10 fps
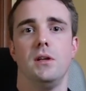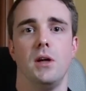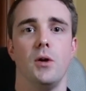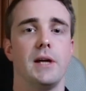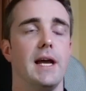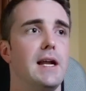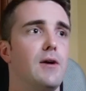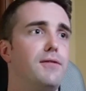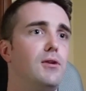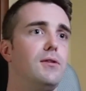Okay, now
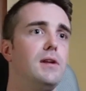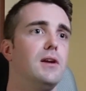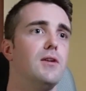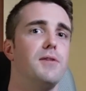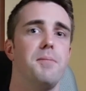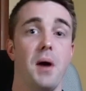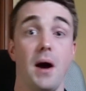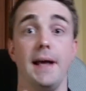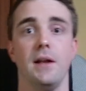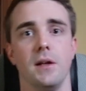if you think of a
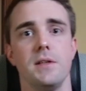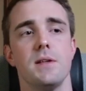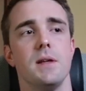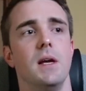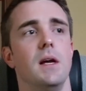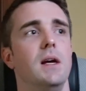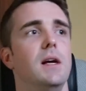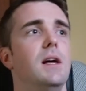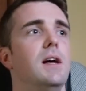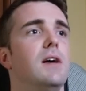pilot
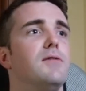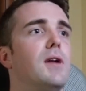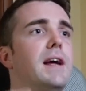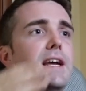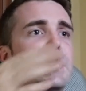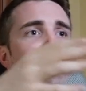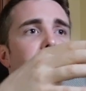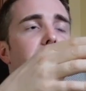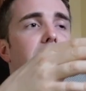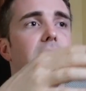flying in a
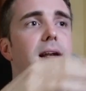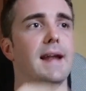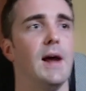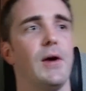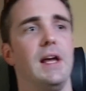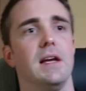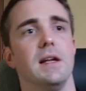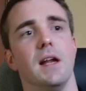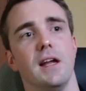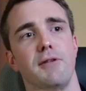plane, now he
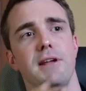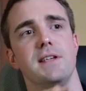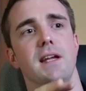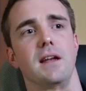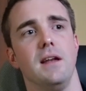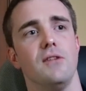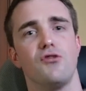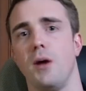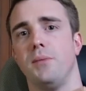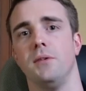can, if he's in
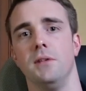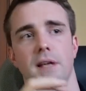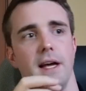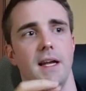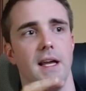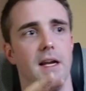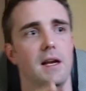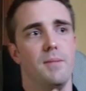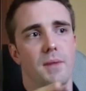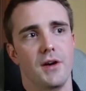trouble and in
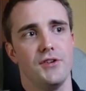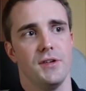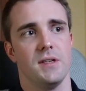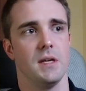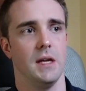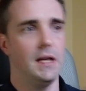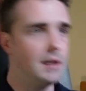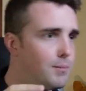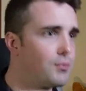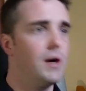an emergency, he
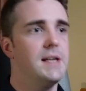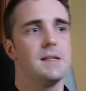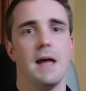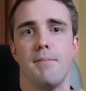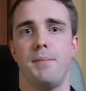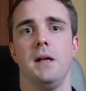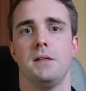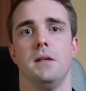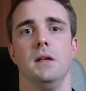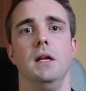can press that
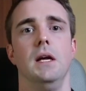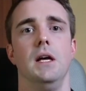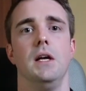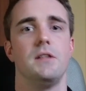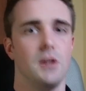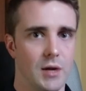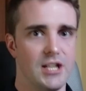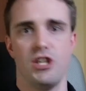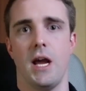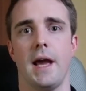button to
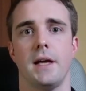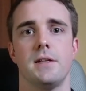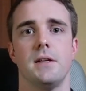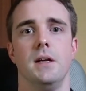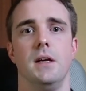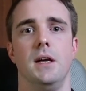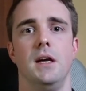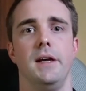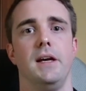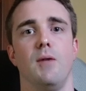eject.
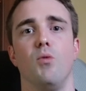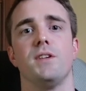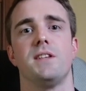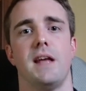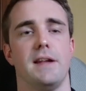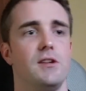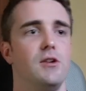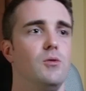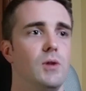And what does that do?